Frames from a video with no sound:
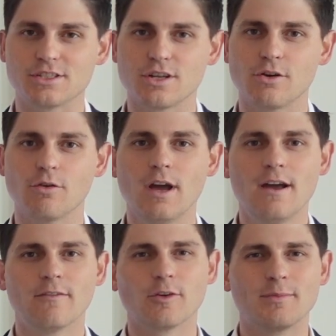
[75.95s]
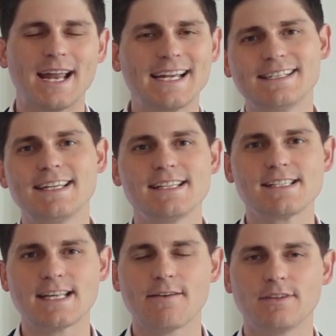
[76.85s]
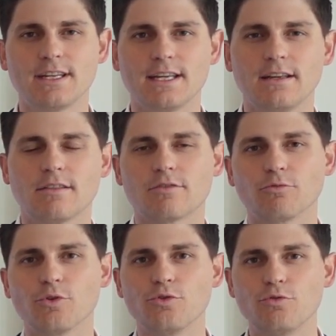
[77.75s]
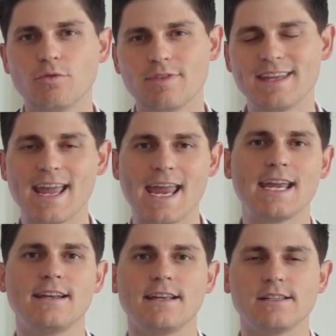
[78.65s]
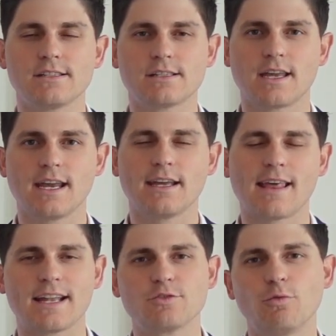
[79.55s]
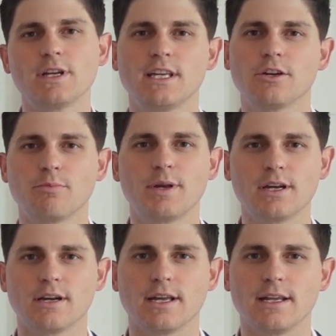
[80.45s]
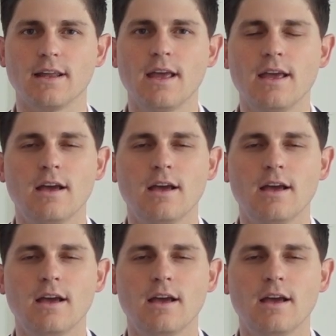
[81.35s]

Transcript: So from 1970 through the 80s, okay, that 20-year period,